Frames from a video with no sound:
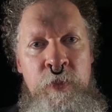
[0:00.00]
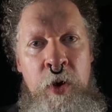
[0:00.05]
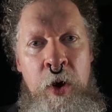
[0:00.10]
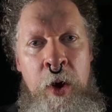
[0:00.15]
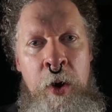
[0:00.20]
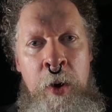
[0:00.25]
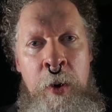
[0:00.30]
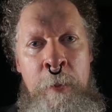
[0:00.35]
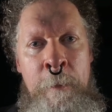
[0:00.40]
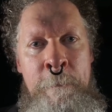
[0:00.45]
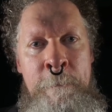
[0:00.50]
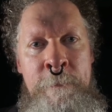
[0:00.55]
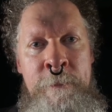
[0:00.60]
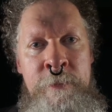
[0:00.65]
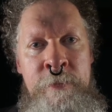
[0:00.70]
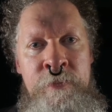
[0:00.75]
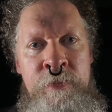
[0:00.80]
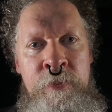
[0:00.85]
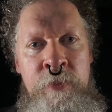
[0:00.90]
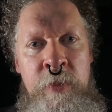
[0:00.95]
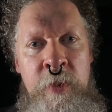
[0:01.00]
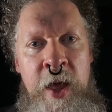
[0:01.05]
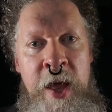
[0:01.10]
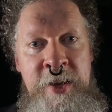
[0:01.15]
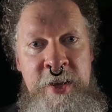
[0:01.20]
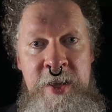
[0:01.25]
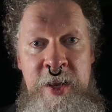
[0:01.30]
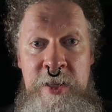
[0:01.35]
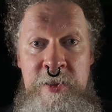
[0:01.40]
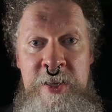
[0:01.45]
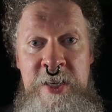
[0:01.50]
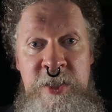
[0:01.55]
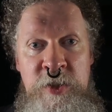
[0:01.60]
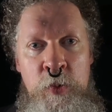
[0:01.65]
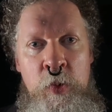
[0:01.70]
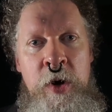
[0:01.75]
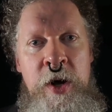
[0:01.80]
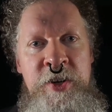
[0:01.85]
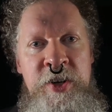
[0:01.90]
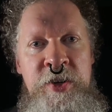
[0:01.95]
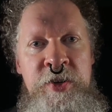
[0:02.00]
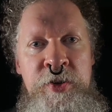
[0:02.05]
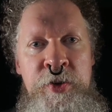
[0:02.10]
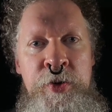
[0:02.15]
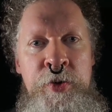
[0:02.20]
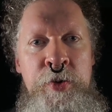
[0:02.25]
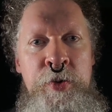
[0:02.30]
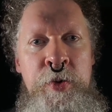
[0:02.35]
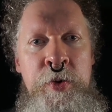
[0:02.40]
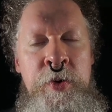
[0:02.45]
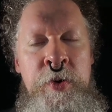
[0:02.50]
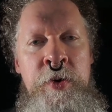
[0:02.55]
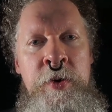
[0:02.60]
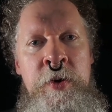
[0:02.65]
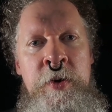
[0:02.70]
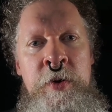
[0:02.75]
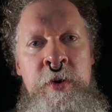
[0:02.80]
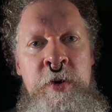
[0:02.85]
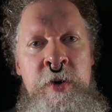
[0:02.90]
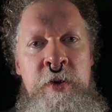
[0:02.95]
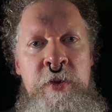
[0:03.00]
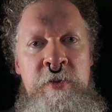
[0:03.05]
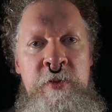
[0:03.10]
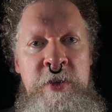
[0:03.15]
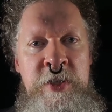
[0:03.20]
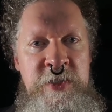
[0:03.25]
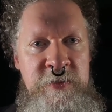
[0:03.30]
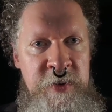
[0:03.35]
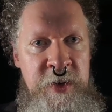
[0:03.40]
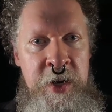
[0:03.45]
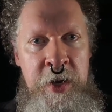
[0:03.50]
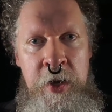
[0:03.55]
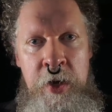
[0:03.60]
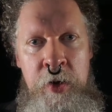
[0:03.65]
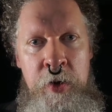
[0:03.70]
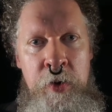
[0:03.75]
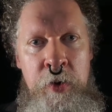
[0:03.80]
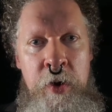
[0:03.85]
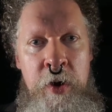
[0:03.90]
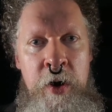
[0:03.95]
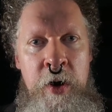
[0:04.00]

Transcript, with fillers: Um, I did at least want to do this video.